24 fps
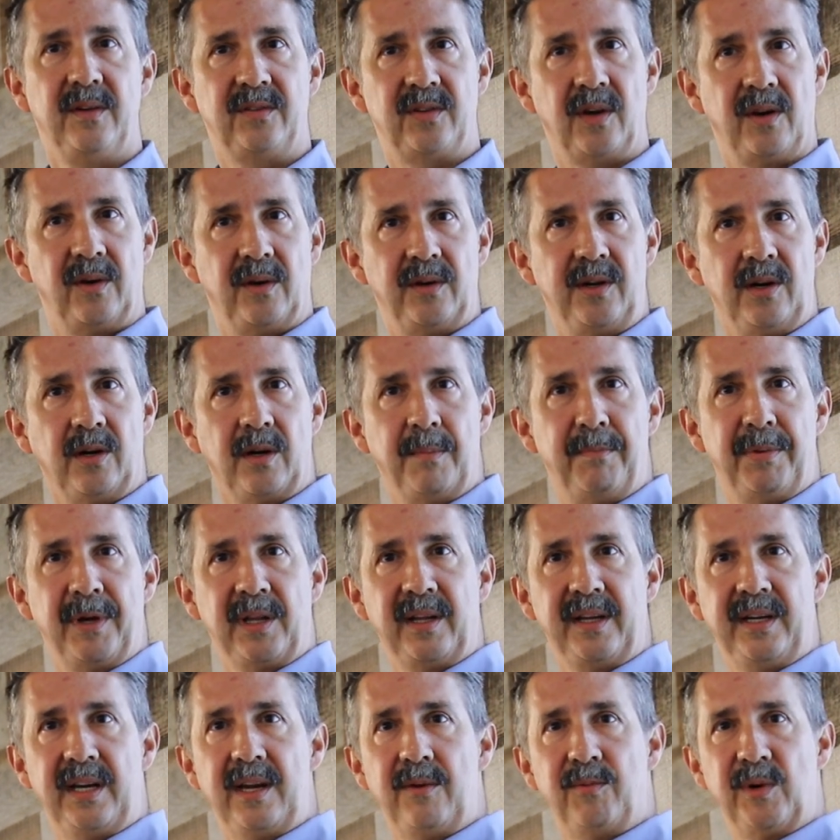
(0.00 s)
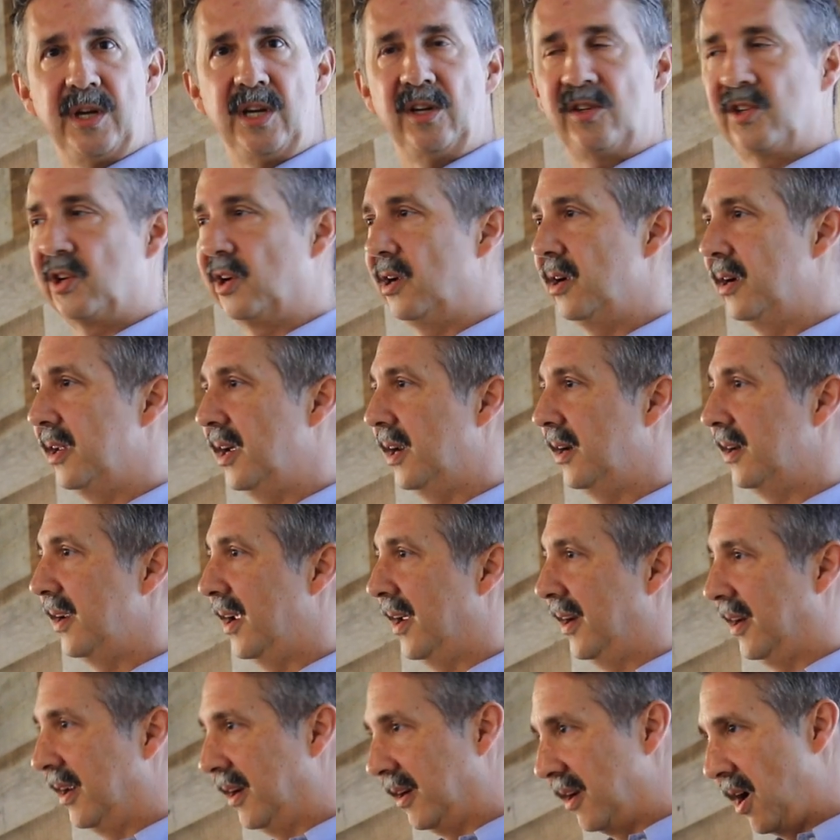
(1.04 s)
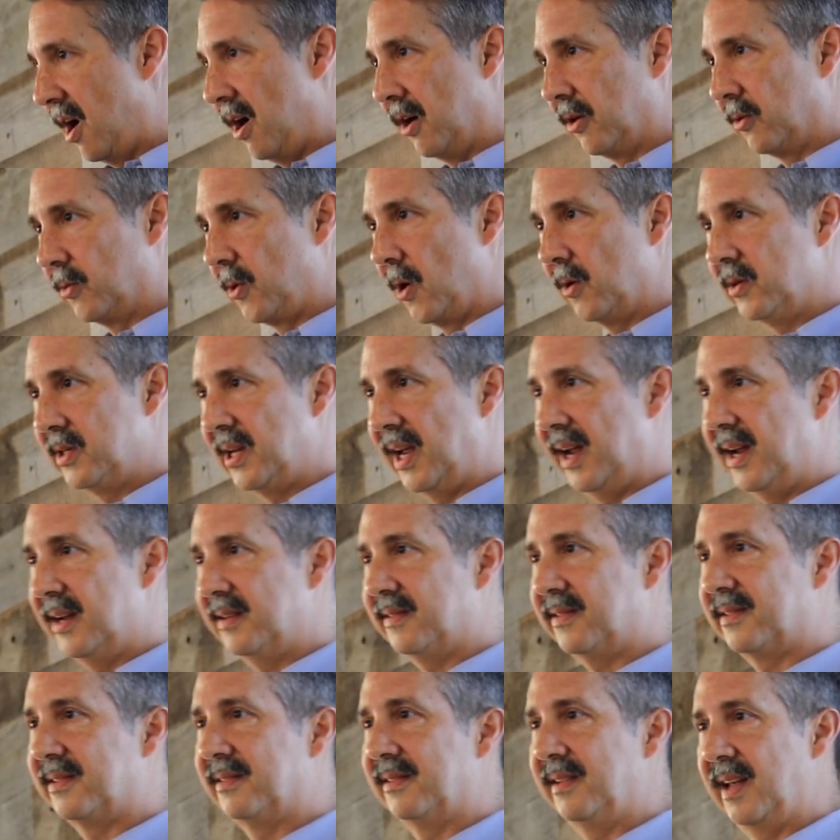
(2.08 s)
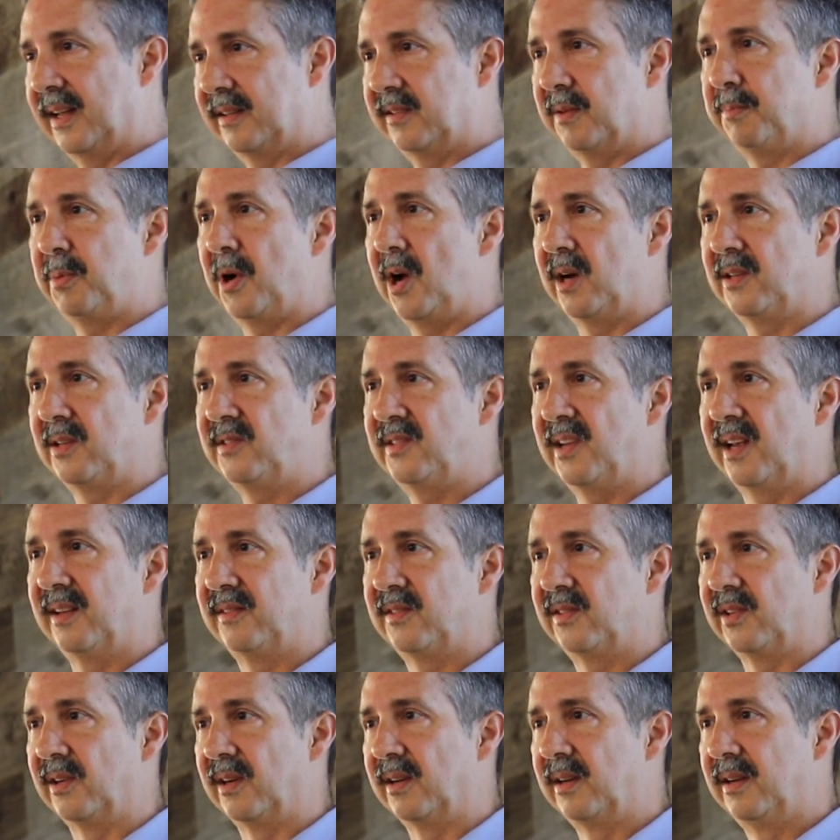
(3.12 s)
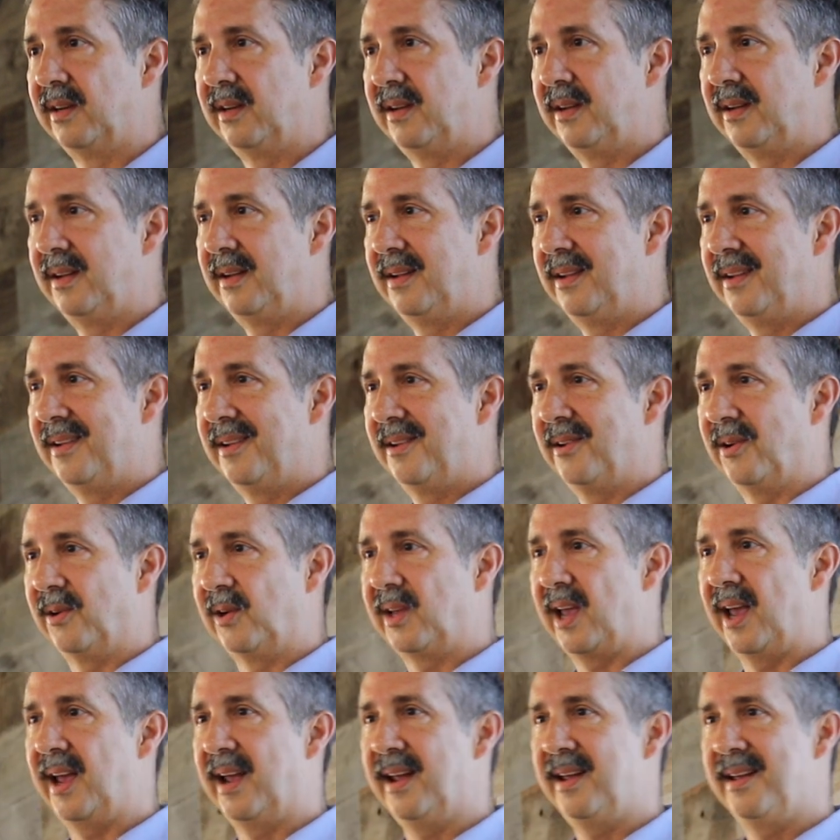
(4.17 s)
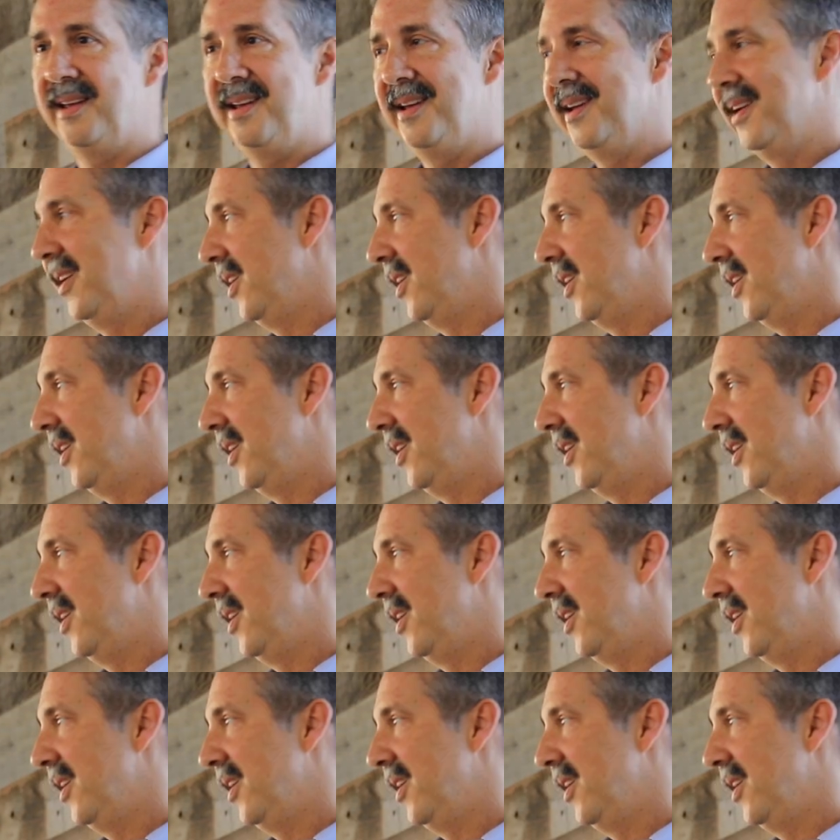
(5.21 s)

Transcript: So your ability when you turn it and it auto-rotates, that's a Bosch sensor. Okay?